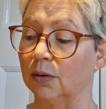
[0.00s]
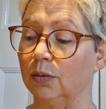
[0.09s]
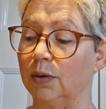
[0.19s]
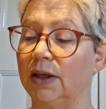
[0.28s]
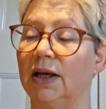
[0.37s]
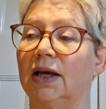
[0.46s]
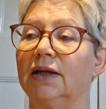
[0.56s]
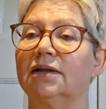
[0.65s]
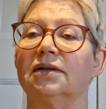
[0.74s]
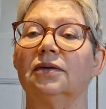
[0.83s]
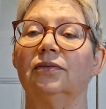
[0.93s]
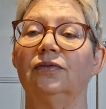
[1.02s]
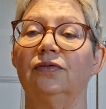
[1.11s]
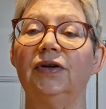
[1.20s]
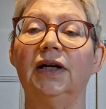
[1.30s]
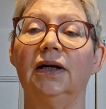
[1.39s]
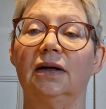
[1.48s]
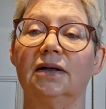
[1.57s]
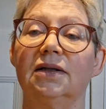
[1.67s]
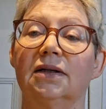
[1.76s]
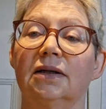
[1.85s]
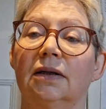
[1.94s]
We had some really
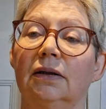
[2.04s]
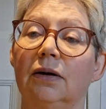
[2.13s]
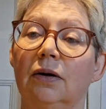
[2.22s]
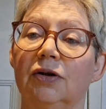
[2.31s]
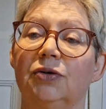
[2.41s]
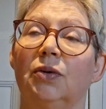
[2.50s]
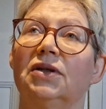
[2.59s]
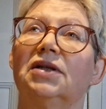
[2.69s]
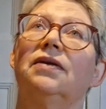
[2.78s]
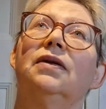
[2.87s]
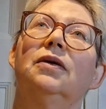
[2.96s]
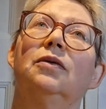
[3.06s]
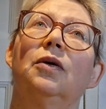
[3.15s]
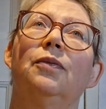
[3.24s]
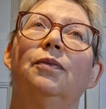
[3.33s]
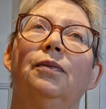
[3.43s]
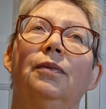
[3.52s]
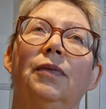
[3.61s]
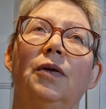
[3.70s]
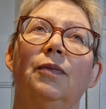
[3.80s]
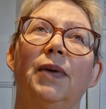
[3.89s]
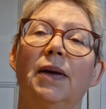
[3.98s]
nice large ones. I think they were
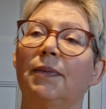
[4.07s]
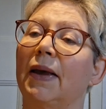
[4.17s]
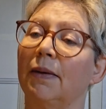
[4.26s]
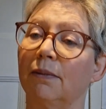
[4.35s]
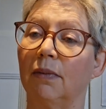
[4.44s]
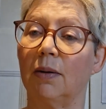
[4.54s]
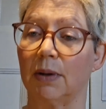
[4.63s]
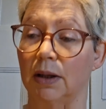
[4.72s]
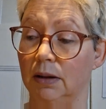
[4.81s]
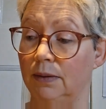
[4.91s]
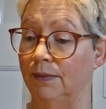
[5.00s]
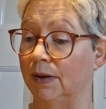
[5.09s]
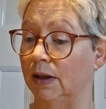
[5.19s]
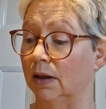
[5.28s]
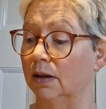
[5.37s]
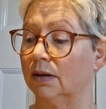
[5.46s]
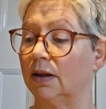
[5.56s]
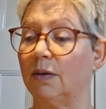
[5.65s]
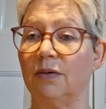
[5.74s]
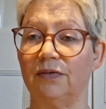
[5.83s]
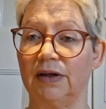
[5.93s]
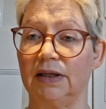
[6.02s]
the Big Pink Mama. They
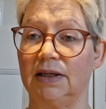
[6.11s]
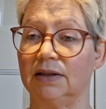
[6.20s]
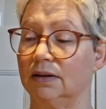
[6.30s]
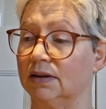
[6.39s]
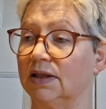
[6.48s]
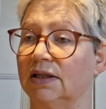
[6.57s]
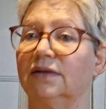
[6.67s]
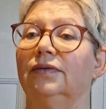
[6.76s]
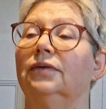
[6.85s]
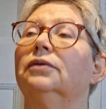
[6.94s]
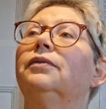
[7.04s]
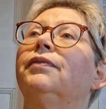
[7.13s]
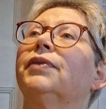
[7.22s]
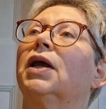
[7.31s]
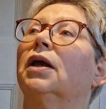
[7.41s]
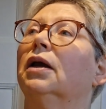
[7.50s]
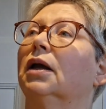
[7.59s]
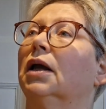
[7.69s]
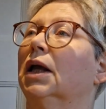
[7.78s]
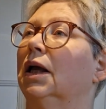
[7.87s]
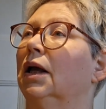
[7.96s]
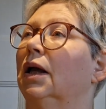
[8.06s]
were really successful.
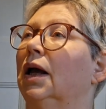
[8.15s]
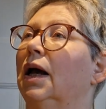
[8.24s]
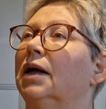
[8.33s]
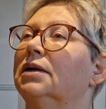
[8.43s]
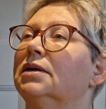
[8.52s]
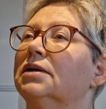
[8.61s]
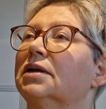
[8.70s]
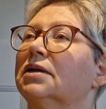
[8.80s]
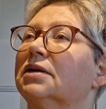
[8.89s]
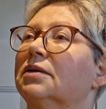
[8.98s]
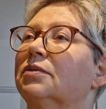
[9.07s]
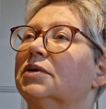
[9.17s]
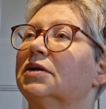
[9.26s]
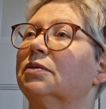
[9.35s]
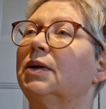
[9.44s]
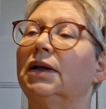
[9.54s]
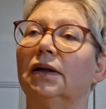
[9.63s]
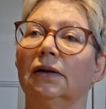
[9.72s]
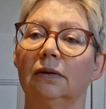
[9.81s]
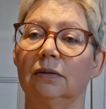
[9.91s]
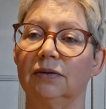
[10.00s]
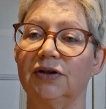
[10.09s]
And some sweet
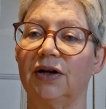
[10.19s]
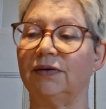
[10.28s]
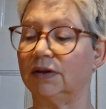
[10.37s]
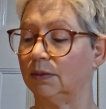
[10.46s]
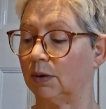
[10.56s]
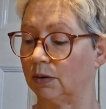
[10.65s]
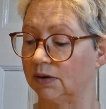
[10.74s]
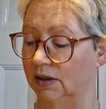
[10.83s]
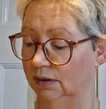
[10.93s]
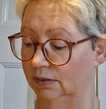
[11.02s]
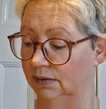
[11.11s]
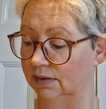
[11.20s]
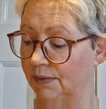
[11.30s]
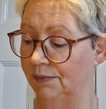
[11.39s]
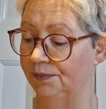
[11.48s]
little cherry tomatoes.